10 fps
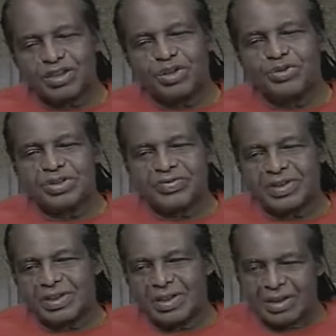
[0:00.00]

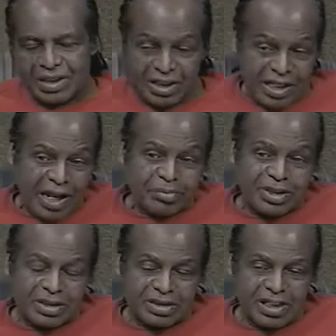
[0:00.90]
conclusively that had there
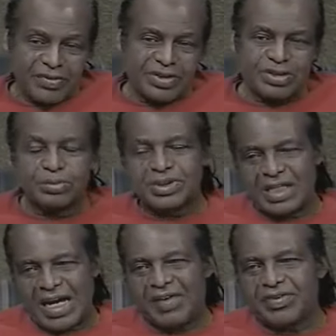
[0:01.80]
not been Terence, who
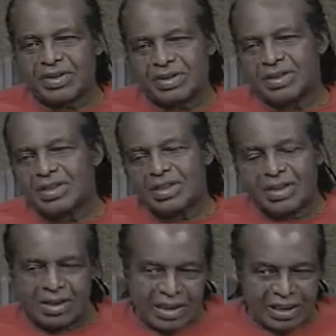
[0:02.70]
was an African,
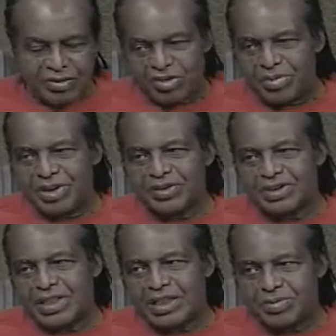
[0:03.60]
that there would have been
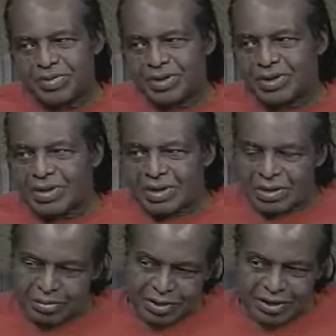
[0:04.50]
no Shakespeare.
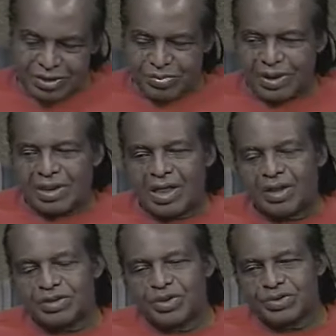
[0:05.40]
Because what
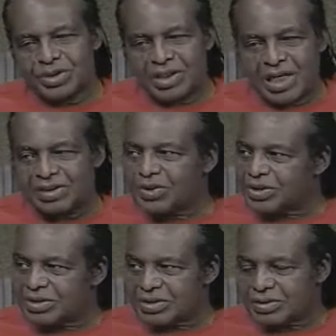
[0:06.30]
our children are not
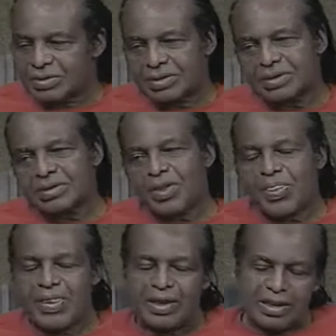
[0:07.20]
told in the schools
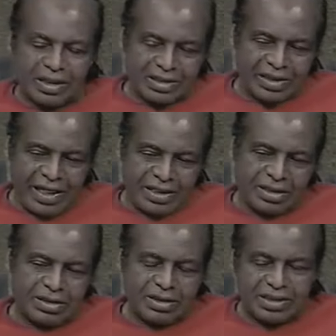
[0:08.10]
is
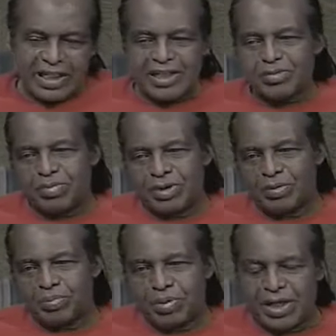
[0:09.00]
that
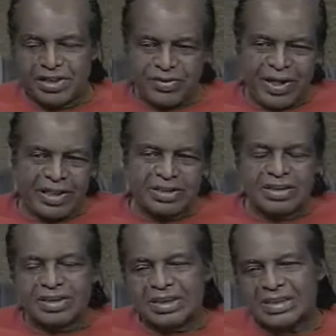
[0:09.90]
Shakespeare
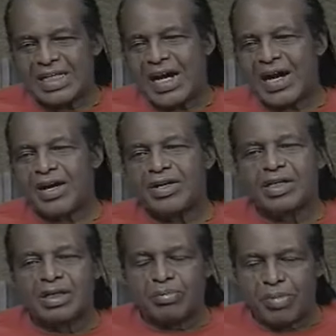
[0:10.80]
plagiarized his
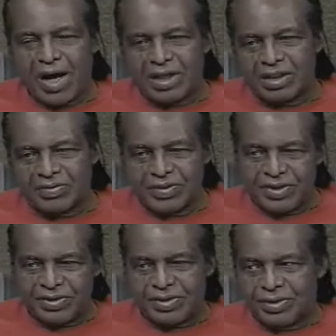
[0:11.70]
entire body of
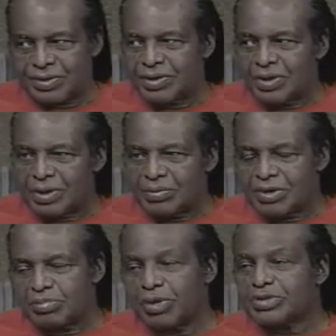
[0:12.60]
literature
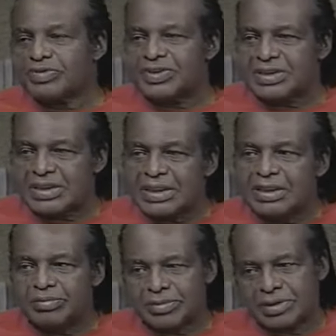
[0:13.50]
with most of his
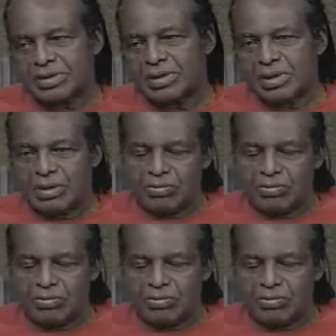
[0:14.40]
themes,